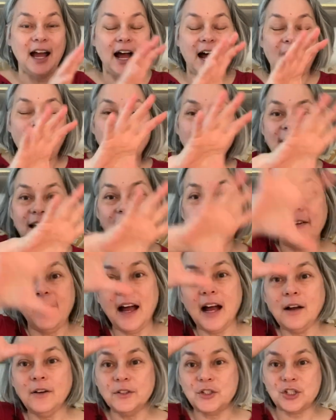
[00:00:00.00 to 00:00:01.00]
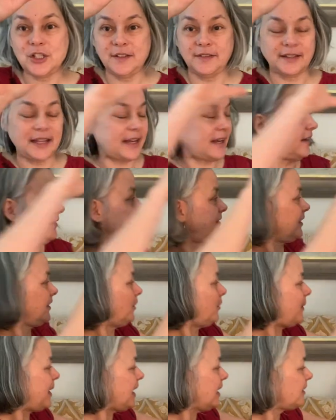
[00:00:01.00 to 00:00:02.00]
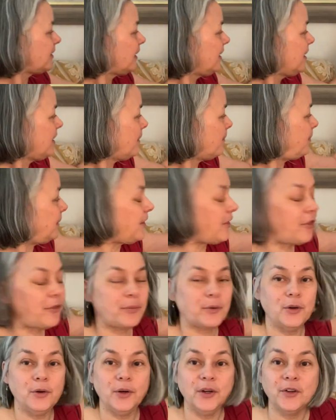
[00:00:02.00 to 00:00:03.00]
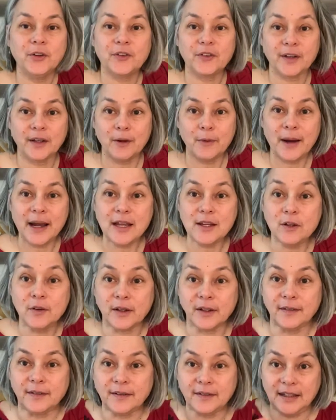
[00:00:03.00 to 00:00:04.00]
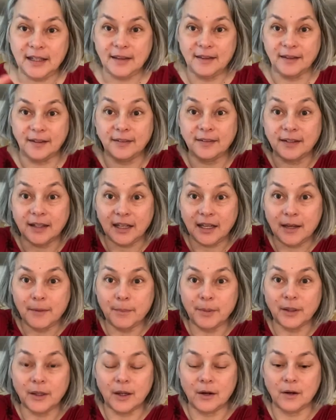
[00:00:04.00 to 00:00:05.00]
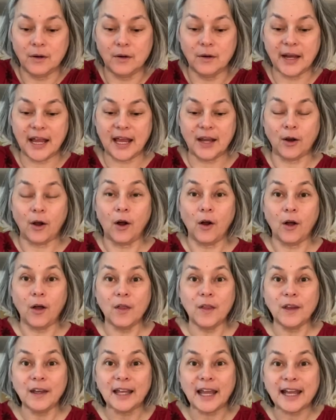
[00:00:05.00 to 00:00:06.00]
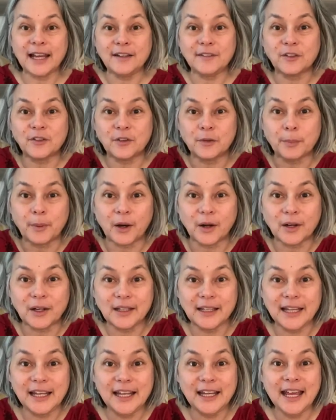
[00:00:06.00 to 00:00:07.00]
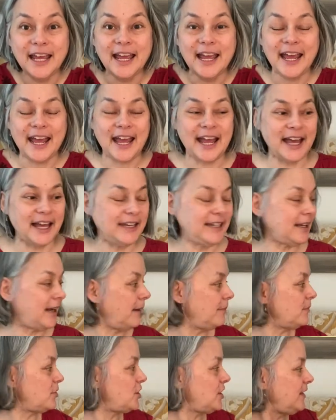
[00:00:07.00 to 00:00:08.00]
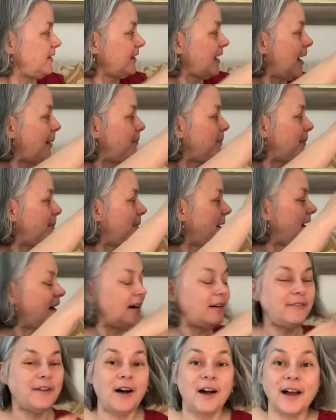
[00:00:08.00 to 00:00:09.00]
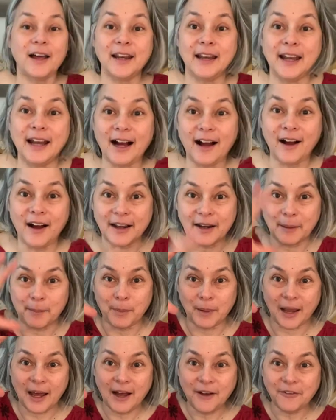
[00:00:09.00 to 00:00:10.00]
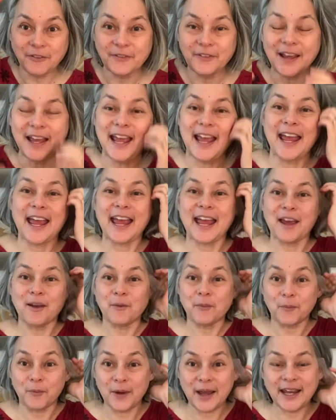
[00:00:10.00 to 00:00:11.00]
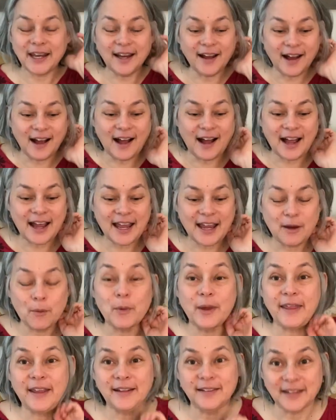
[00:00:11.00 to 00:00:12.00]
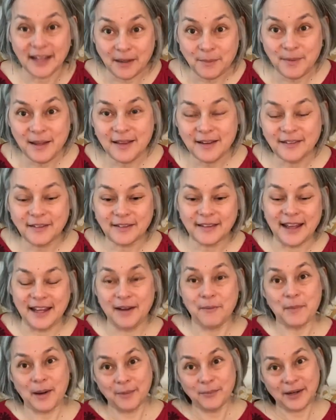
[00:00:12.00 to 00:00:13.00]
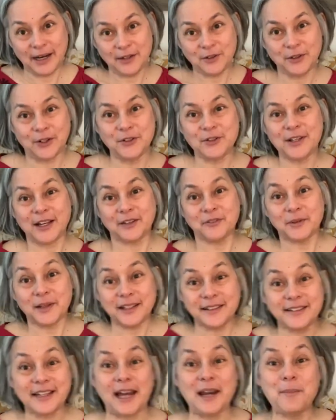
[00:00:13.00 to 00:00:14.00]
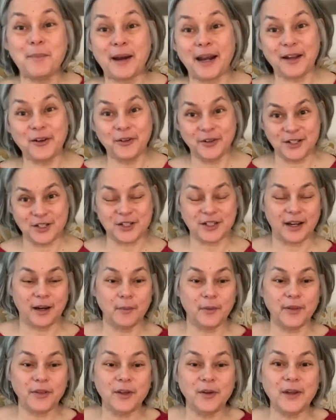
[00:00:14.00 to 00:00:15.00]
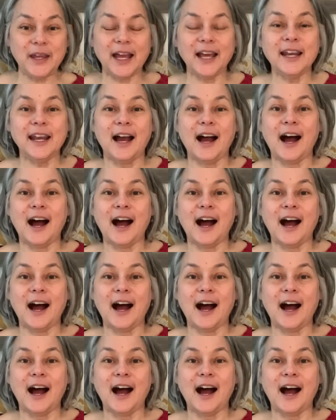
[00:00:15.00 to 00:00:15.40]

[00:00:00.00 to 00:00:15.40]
I love how she's like a silhouette, but through her silhouette, you can see the city below and all the lights sparkling. And she's up above on a bluff. And when they sent me this thing, remember I told you I was really excited, but I couldn't share it with you yet.